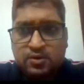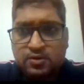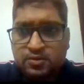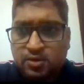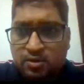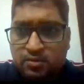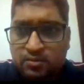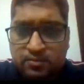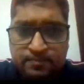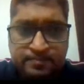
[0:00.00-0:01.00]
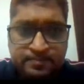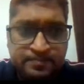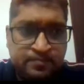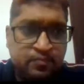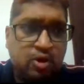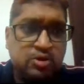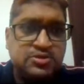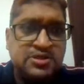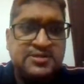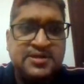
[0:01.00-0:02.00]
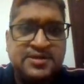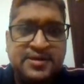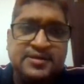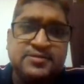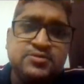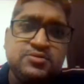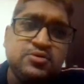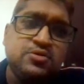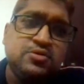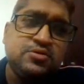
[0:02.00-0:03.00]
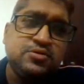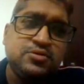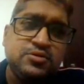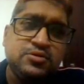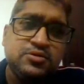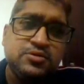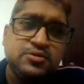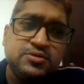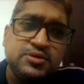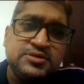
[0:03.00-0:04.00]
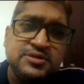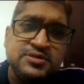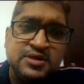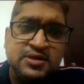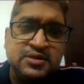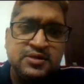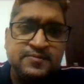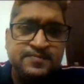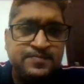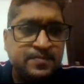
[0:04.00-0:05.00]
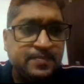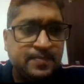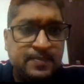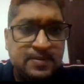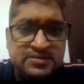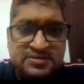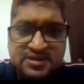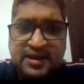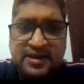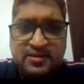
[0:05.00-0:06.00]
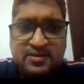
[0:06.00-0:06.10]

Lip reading: Now blockchain as a tree. So this is a state